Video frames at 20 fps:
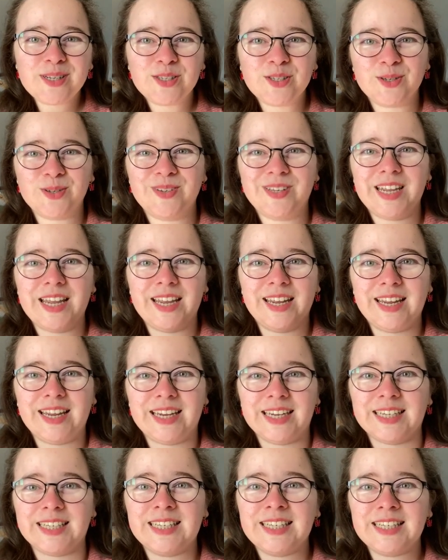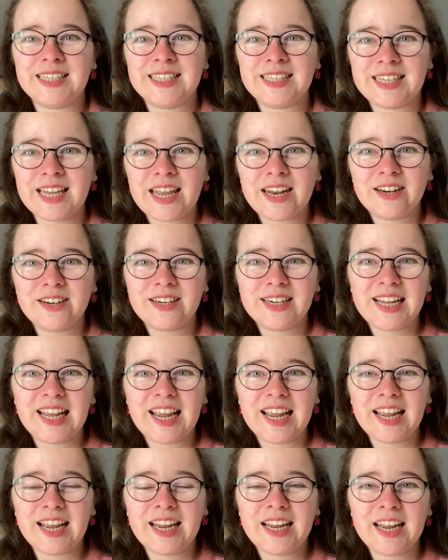Today is
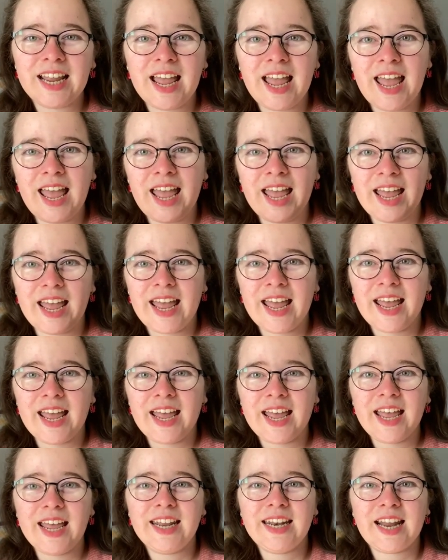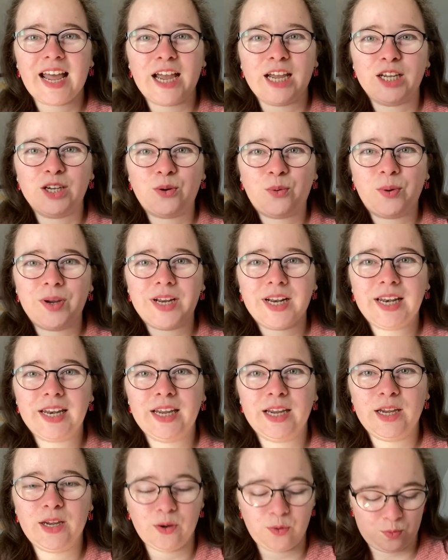Saturday and I
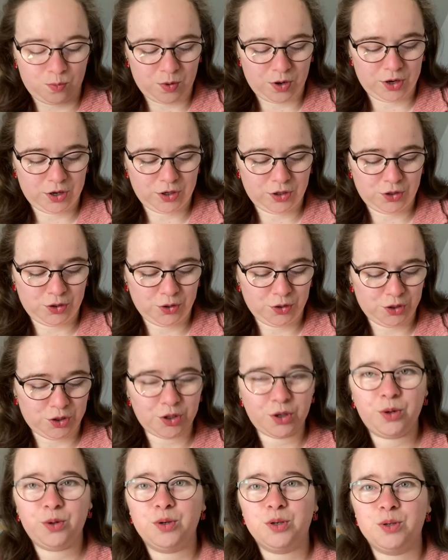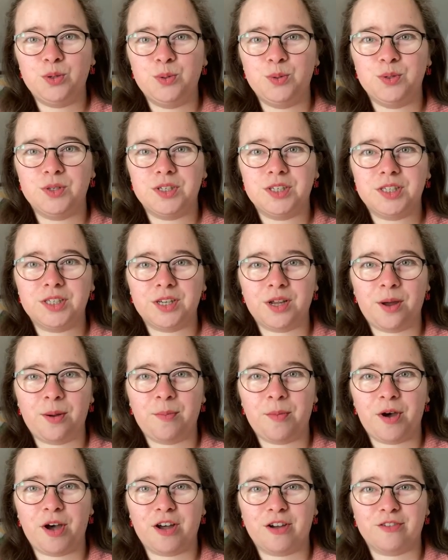quickly wanted to show you
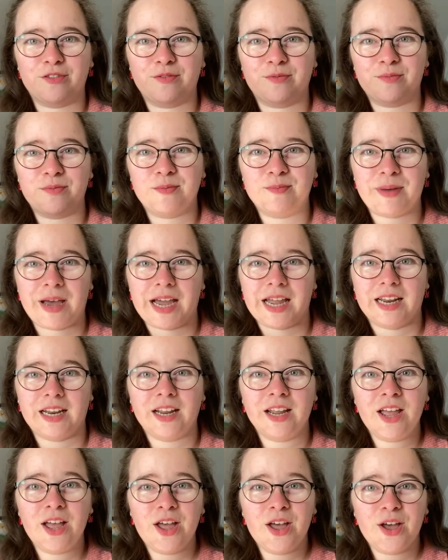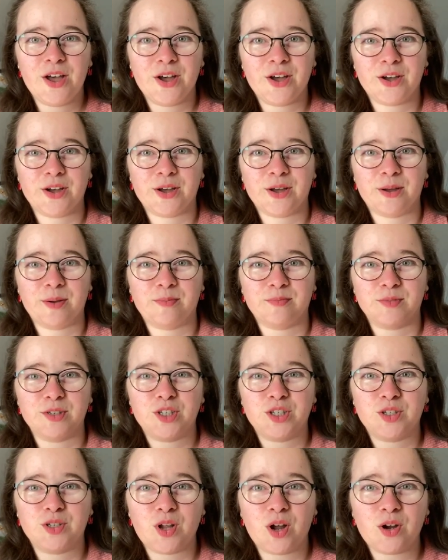some of my
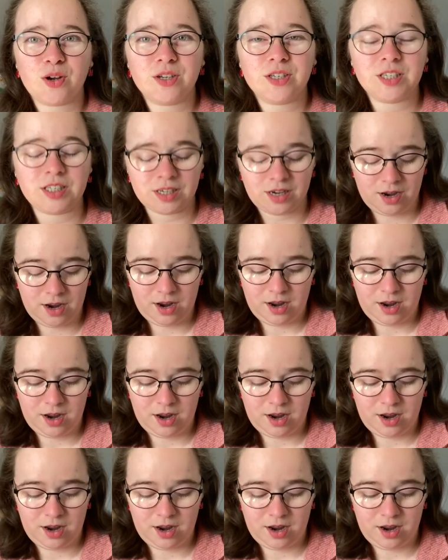socks